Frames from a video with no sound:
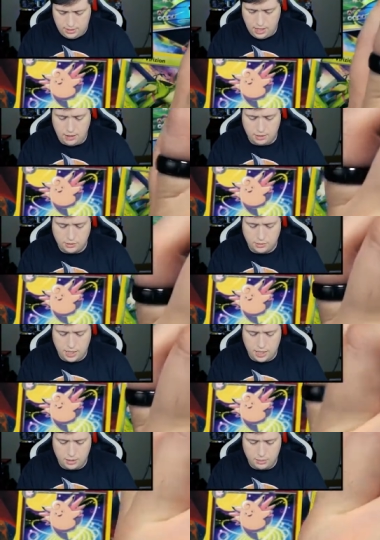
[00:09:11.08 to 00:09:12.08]
Yeah, because we
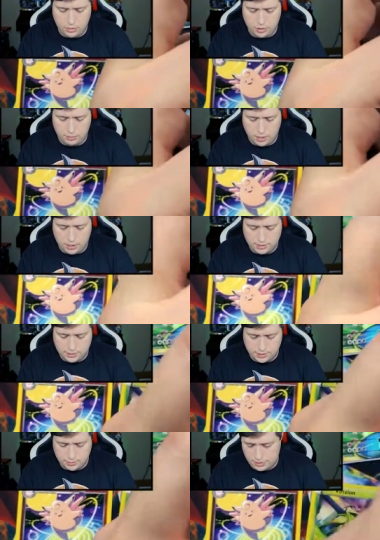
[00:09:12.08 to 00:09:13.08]
had unbroken
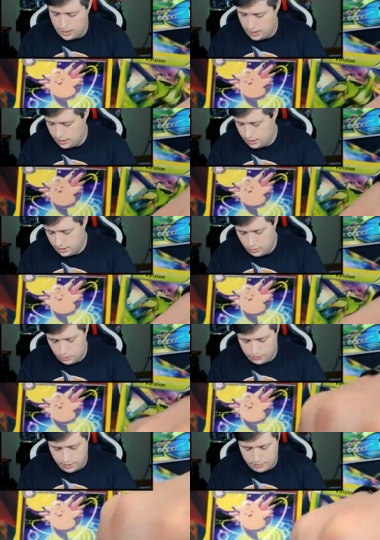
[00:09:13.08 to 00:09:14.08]
bonds, and then we had uh,
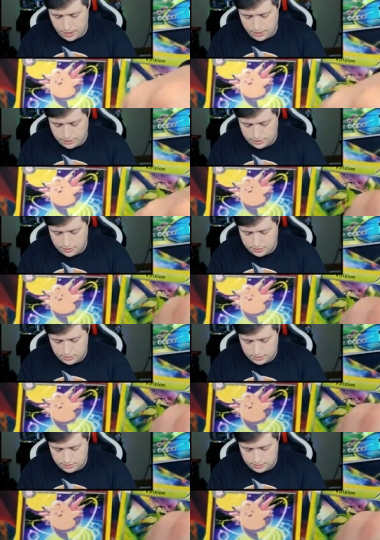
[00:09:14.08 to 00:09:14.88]
unified bonds.